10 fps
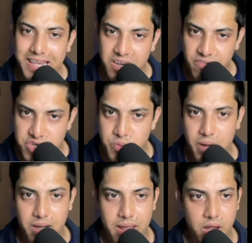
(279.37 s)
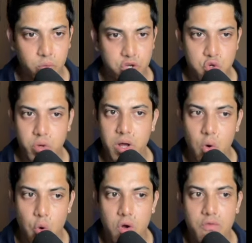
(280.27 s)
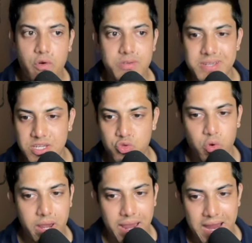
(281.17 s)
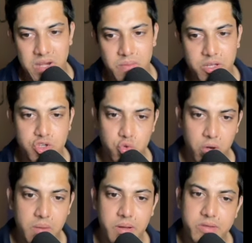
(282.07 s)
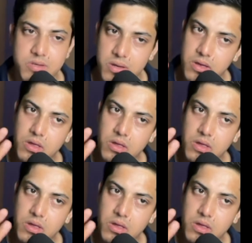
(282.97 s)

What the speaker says: investment like which you want to hold for 6 to 8 months 12 months,